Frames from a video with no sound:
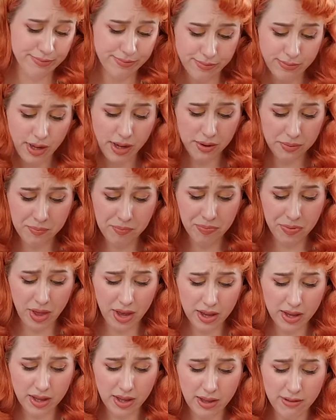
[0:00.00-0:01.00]
Yeah,
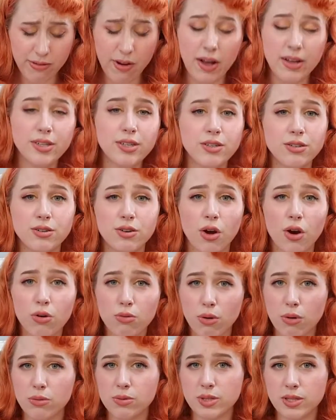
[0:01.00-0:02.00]
like if I didn't know
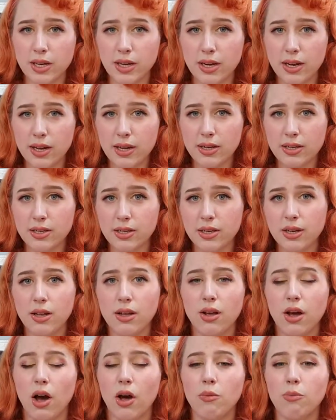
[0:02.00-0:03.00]
what was in it,
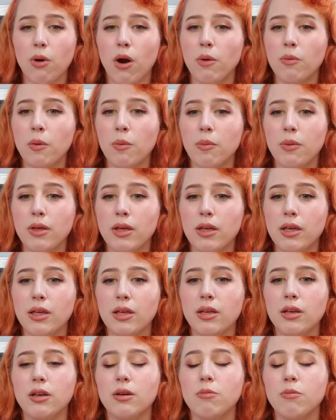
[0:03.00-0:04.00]
I'd probably
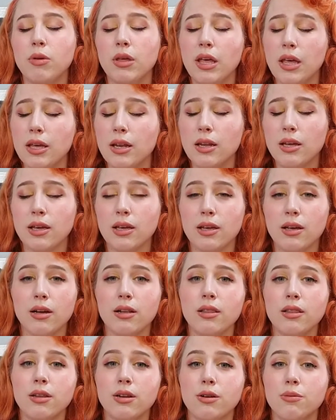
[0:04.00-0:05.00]
be eating it a
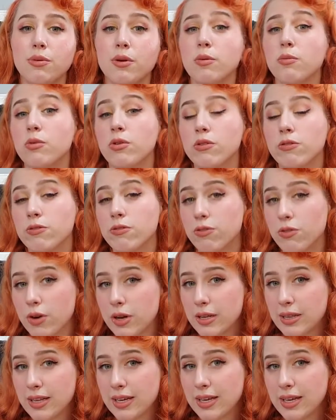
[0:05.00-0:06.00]
little bit more
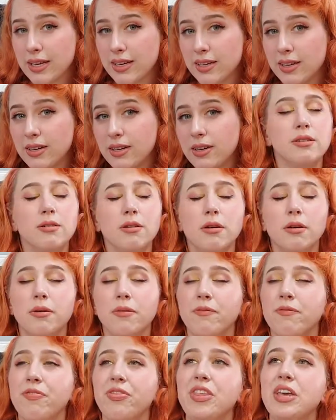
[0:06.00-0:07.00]
freely.
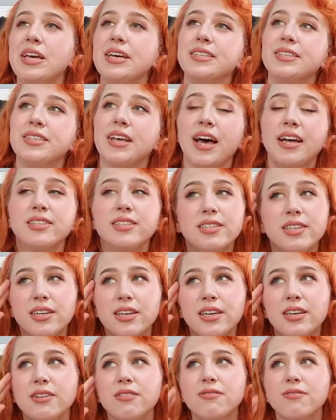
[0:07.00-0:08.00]
The
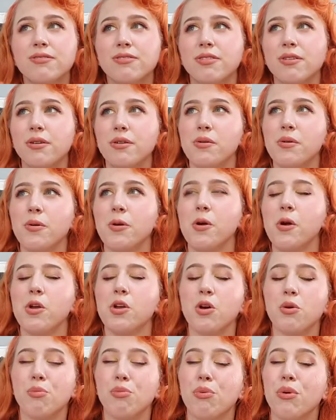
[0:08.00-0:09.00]
intensity of
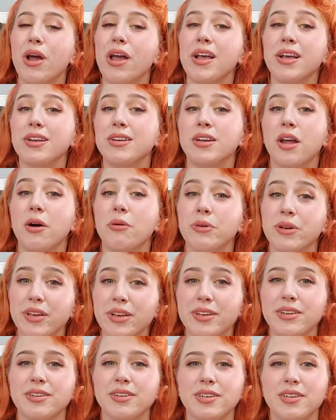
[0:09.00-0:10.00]
your brain
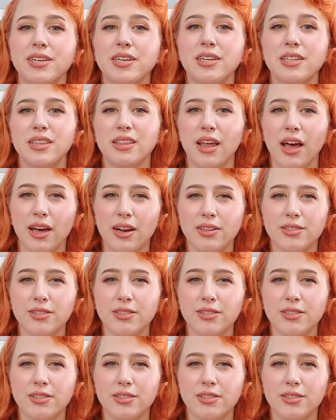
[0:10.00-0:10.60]
knowing that is